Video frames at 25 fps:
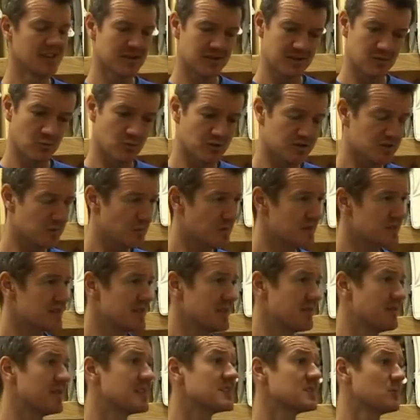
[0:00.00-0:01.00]
It was
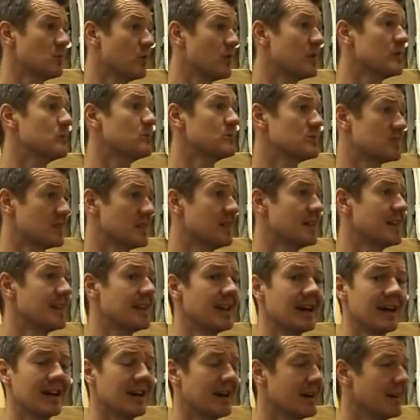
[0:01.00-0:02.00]
specific to what he was going to
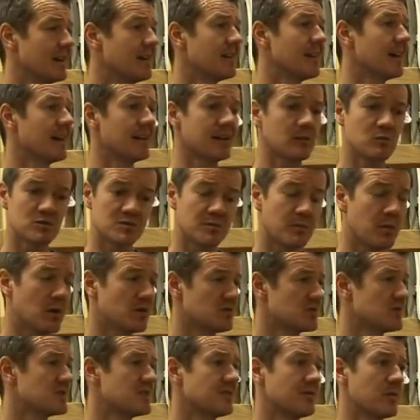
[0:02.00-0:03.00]
get, and it was a
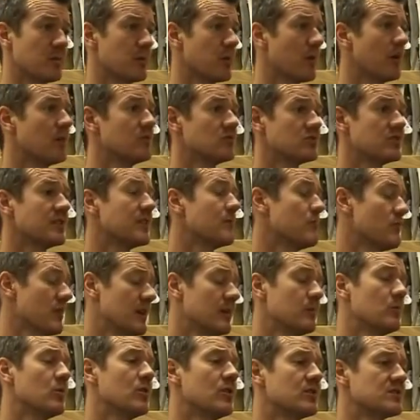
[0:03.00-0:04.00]
positive approach, and it
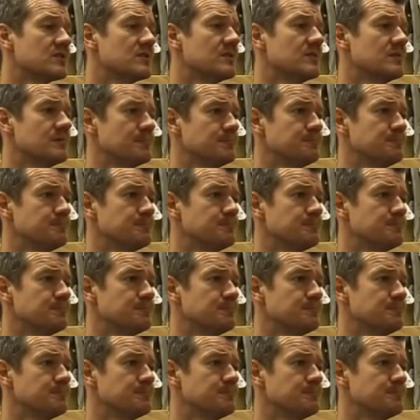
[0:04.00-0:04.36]
really worked.